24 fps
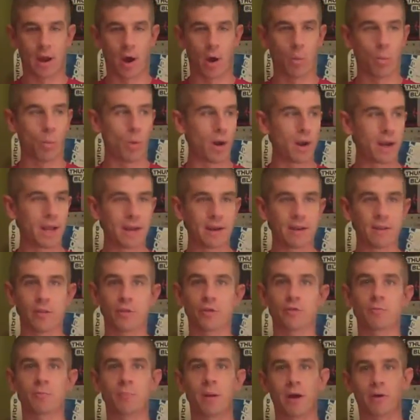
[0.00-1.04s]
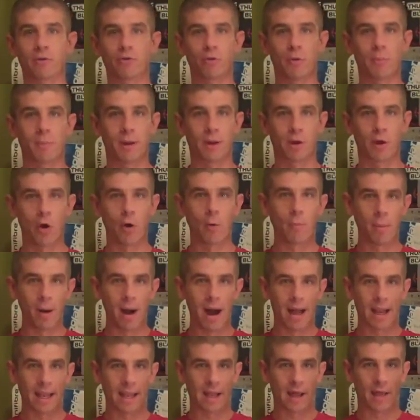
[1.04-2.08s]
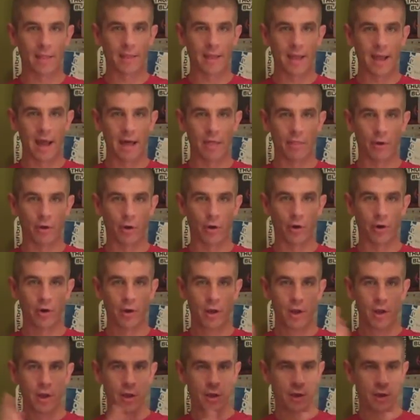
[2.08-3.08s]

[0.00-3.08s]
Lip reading: on one end of the spectrum and co-poly on the other.